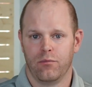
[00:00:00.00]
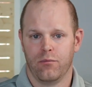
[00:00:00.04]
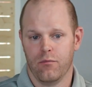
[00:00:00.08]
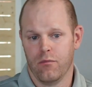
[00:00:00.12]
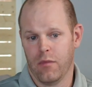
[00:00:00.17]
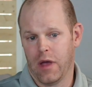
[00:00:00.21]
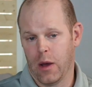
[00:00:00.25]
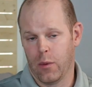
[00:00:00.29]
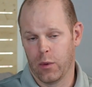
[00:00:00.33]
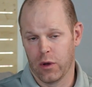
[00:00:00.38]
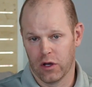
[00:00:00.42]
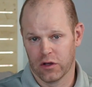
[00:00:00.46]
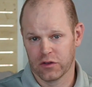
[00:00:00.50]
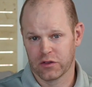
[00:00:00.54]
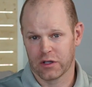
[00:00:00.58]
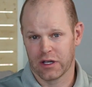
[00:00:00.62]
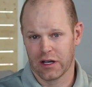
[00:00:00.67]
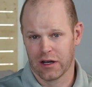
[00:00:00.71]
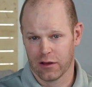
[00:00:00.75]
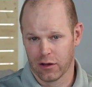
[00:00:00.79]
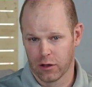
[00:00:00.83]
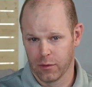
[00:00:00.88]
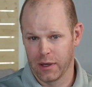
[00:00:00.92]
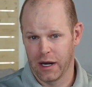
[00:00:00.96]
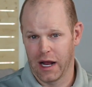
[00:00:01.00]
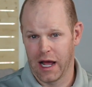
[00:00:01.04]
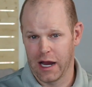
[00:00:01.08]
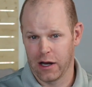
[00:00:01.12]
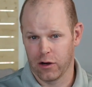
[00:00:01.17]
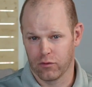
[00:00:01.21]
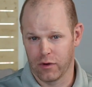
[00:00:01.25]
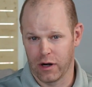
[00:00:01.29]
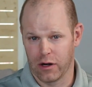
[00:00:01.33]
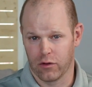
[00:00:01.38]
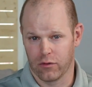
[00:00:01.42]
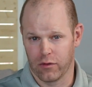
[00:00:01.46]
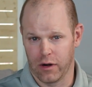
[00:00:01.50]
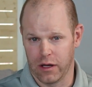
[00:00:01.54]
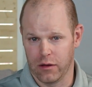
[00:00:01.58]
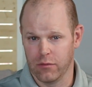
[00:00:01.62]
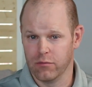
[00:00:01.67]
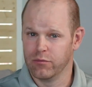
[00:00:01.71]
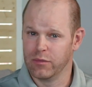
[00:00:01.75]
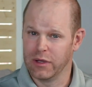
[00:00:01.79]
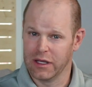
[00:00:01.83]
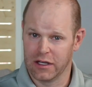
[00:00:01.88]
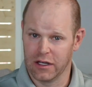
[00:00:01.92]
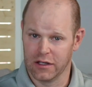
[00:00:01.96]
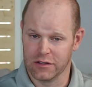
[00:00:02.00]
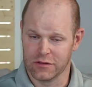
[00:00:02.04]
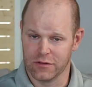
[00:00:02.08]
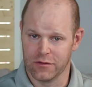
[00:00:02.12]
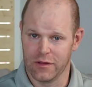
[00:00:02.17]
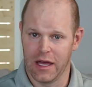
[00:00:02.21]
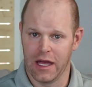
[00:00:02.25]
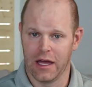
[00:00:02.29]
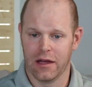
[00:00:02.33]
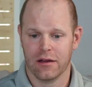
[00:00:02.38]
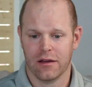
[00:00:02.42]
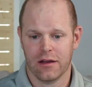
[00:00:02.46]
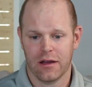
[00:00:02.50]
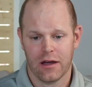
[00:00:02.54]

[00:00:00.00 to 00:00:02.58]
and we also get a little bit higher rental rate because of that.